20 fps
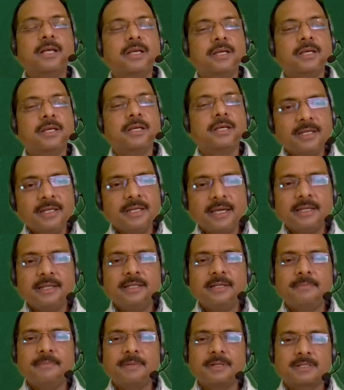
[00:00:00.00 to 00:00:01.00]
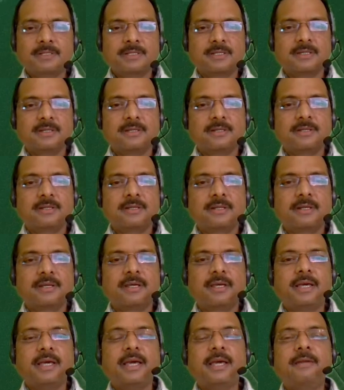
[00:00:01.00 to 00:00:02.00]
In healthy person,
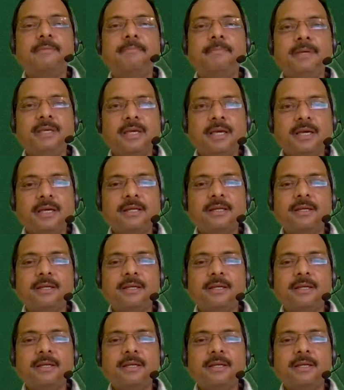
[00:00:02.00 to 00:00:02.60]
NPN